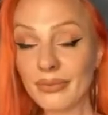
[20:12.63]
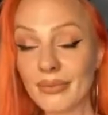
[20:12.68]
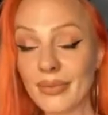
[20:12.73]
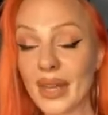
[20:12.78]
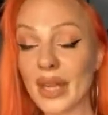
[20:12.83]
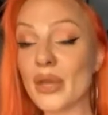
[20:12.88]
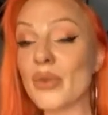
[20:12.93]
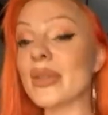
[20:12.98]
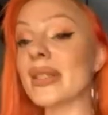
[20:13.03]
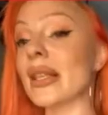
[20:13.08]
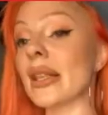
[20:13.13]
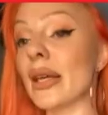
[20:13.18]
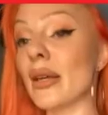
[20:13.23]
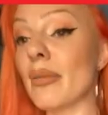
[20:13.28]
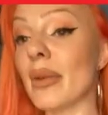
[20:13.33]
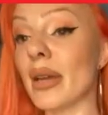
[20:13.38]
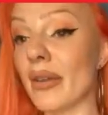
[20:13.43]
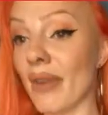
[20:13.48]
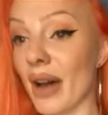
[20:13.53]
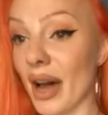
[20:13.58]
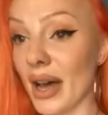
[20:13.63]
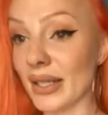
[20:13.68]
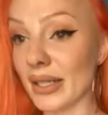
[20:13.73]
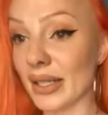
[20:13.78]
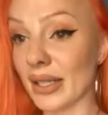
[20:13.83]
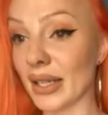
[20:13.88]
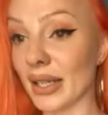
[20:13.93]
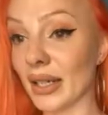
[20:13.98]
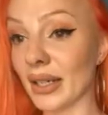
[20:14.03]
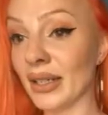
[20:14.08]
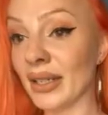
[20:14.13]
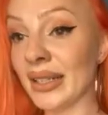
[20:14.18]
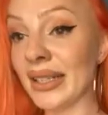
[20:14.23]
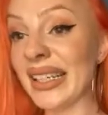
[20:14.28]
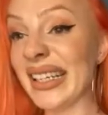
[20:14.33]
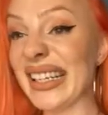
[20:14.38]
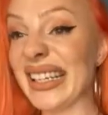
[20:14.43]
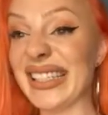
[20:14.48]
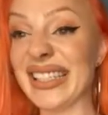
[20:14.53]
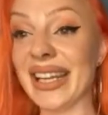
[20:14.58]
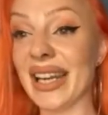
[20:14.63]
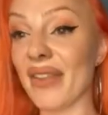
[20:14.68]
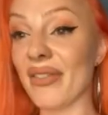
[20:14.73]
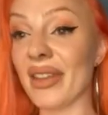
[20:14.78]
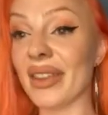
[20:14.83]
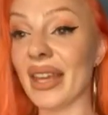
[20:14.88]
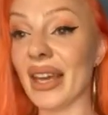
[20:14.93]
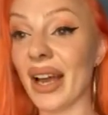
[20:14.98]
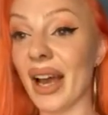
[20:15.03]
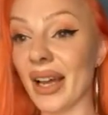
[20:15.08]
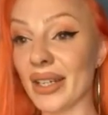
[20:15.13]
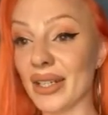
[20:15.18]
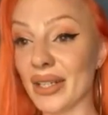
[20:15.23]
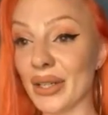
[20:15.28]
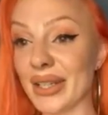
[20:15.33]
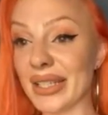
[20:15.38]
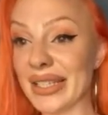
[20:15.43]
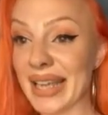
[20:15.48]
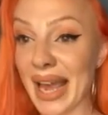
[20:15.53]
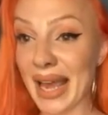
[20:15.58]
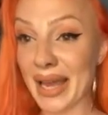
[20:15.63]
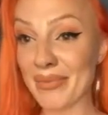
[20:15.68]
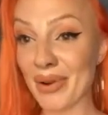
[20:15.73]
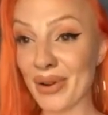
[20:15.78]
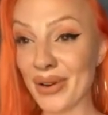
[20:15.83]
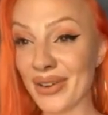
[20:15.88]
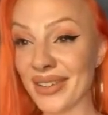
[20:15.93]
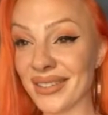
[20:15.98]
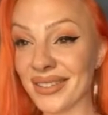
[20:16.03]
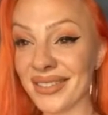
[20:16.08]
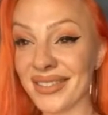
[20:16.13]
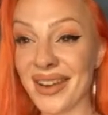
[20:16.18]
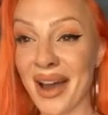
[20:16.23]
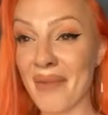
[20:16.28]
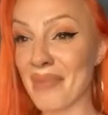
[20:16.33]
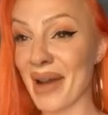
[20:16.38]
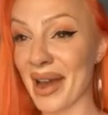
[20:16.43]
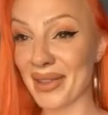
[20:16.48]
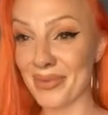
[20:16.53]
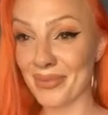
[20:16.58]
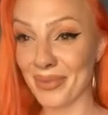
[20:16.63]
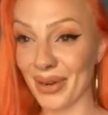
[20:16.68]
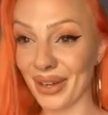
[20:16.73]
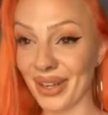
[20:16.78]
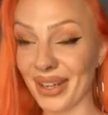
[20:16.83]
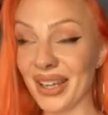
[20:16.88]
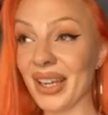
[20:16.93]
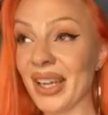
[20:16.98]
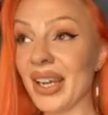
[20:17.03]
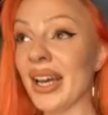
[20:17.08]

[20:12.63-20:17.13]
he was a little bit of a hustler. He did everything under the table, not by the book.